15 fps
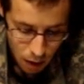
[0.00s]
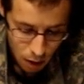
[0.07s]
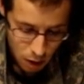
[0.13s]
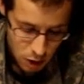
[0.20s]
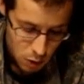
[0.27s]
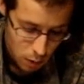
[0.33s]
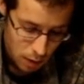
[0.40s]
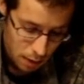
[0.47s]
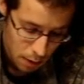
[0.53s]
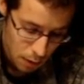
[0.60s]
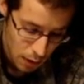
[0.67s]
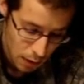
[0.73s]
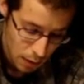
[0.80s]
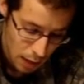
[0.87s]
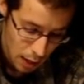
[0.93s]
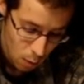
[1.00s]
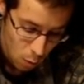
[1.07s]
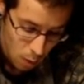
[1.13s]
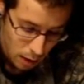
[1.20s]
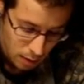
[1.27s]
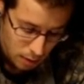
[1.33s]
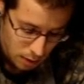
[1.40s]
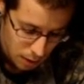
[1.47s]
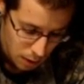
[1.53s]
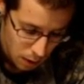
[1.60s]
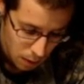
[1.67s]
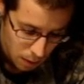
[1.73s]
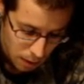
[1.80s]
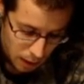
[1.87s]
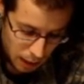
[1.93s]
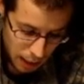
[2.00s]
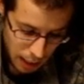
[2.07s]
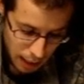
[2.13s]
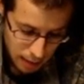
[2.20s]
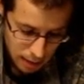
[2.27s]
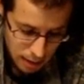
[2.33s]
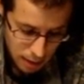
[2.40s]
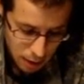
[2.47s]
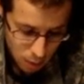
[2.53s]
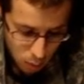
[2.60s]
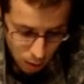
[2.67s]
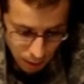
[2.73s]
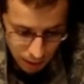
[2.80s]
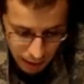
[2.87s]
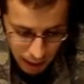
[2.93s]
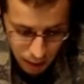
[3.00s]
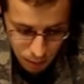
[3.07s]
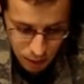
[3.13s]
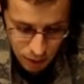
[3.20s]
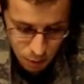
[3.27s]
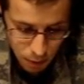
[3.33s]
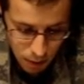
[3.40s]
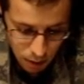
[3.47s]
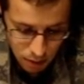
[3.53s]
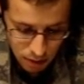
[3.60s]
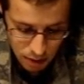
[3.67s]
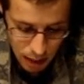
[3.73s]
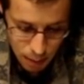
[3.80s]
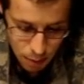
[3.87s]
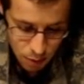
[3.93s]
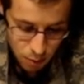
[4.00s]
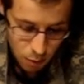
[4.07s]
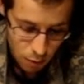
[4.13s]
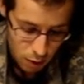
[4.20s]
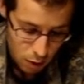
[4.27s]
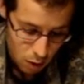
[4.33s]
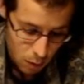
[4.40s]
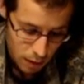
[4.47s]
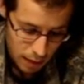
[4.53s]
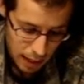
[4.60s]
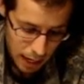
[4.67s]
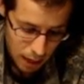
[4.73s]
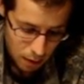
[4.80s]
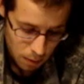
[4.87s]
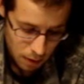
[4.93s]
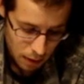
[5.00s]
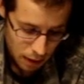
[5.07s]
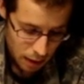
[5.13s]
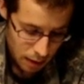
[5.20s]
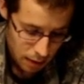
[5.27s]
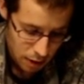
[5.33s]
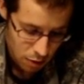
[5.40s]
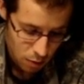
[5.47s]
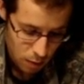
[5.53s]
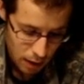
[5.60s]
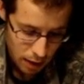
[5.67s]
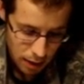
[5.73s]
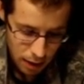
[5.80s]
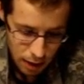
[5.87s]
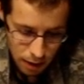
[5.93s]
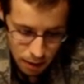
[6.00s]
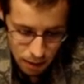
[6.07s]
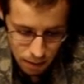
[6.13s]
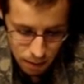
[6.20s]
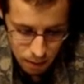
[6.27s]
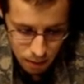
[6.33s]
Also, another thing that I wanted to note is that you're wondering how this barrel stops from moving all the way down. That's right here.